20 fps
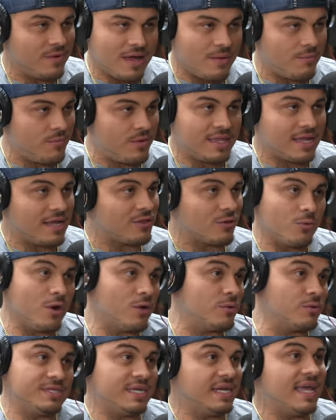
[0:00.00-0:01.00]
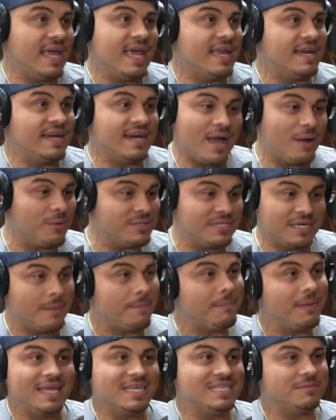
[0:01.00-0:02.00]
Uh, we thought the world was gonna end, and I was in a
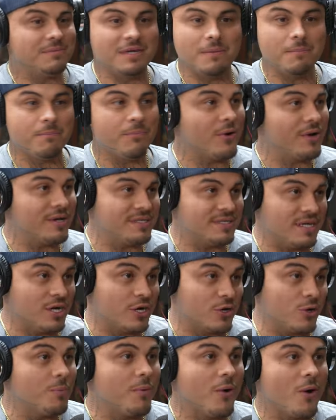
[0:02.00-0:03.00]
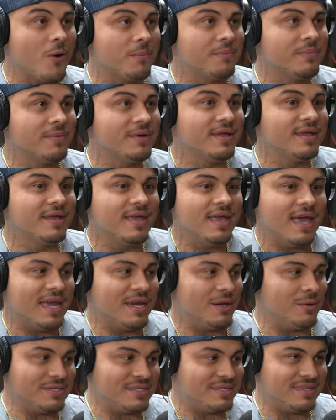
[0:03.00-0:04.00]
placement, a boys, a group home,
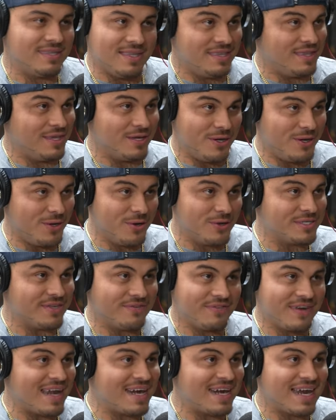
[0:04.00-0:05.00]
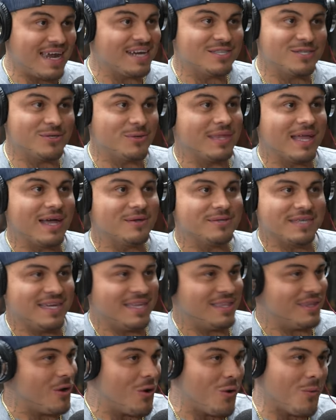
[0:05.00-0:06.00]
and it was the New Year's of '99 and 2000,
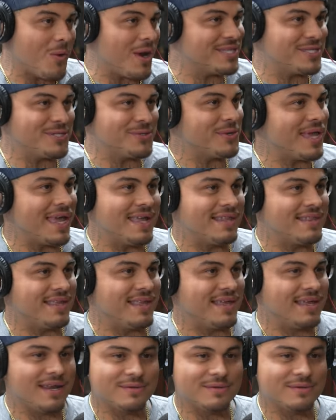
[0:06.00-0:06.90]
and the whole Y2K thing.